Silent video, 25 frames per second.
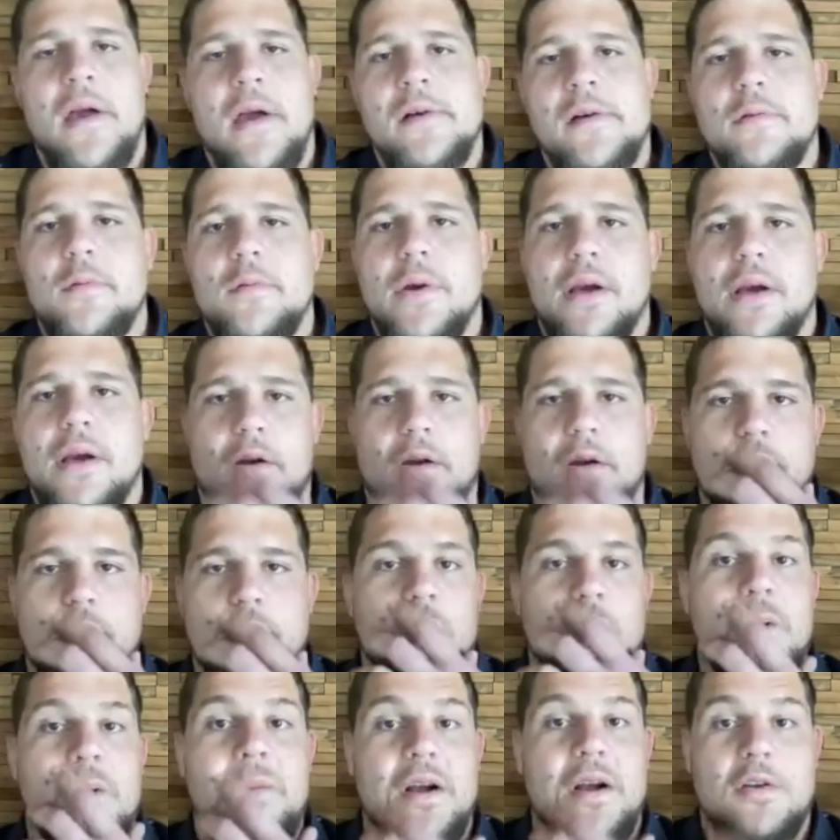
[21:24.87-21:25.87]
We're going to talk
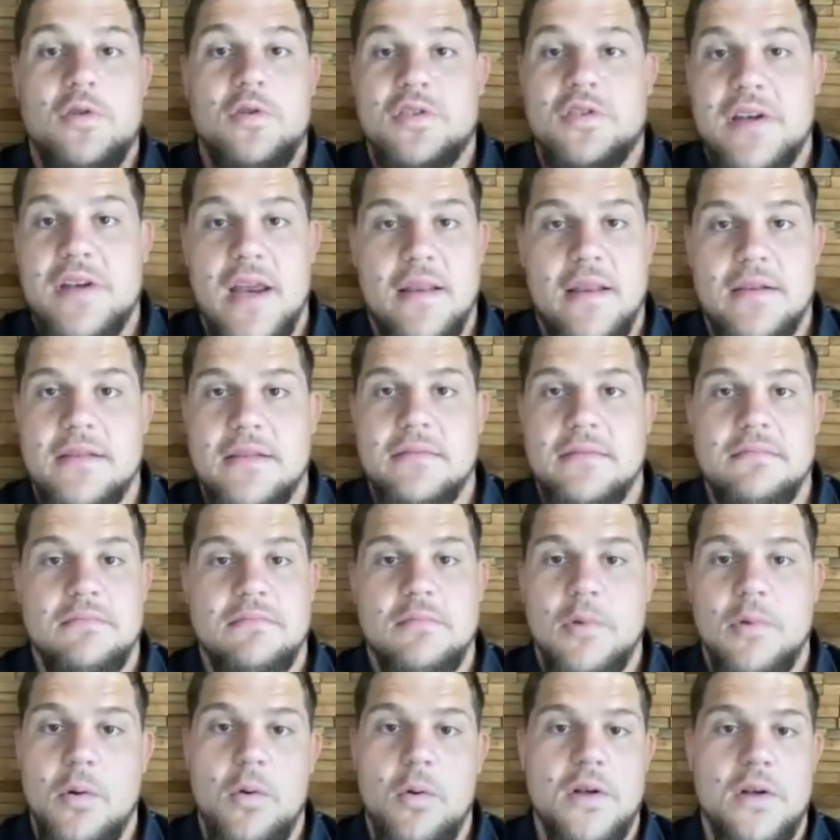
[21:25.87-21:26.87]
about your strengths.
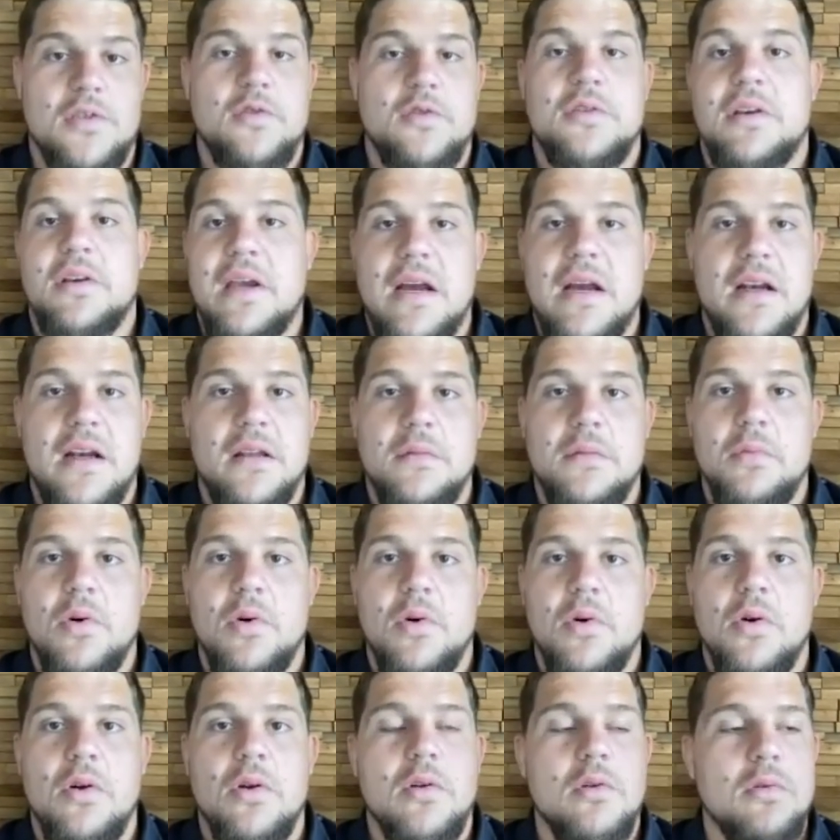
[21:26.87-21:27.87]
We want you to carry the
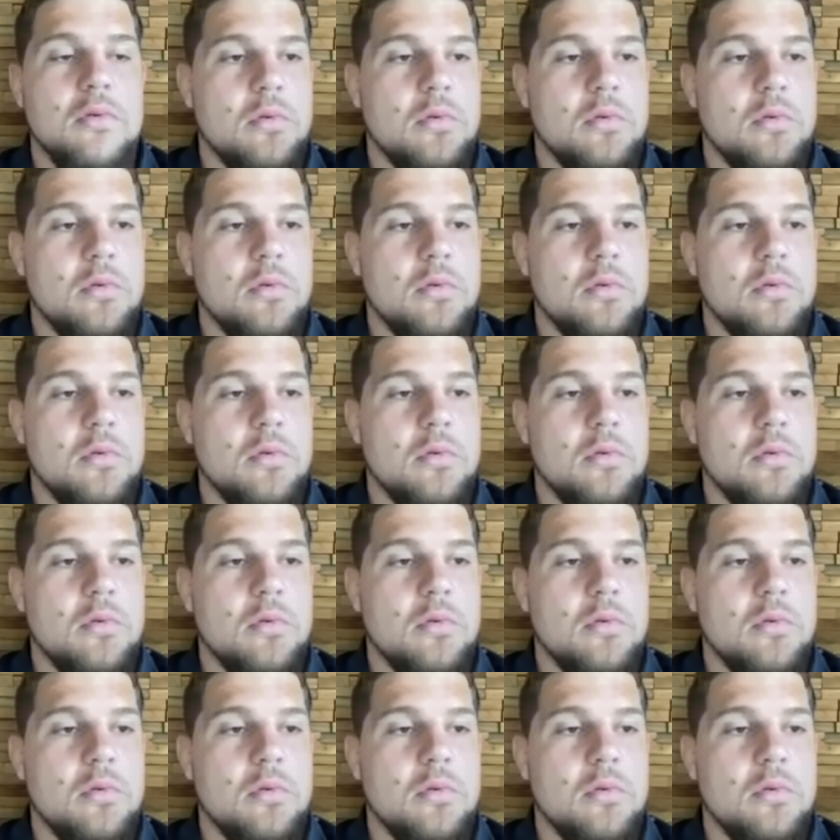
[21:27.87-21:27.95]
ball.